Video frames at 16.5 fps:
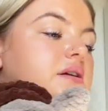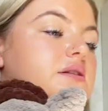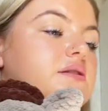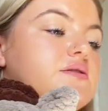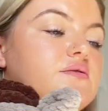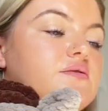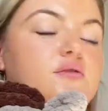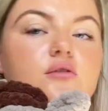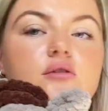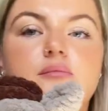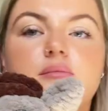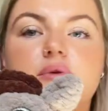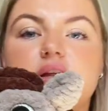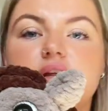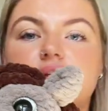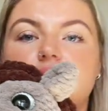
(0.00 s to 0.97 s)
So
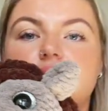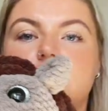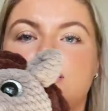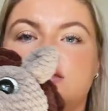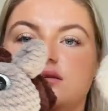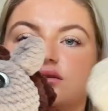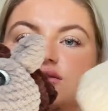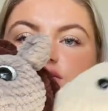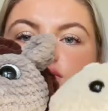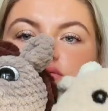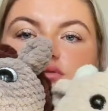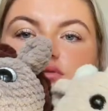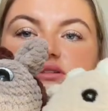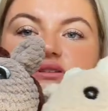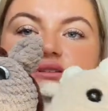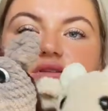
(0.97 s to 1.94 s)
normally the
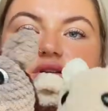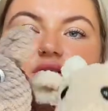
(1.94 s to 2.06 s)
goat,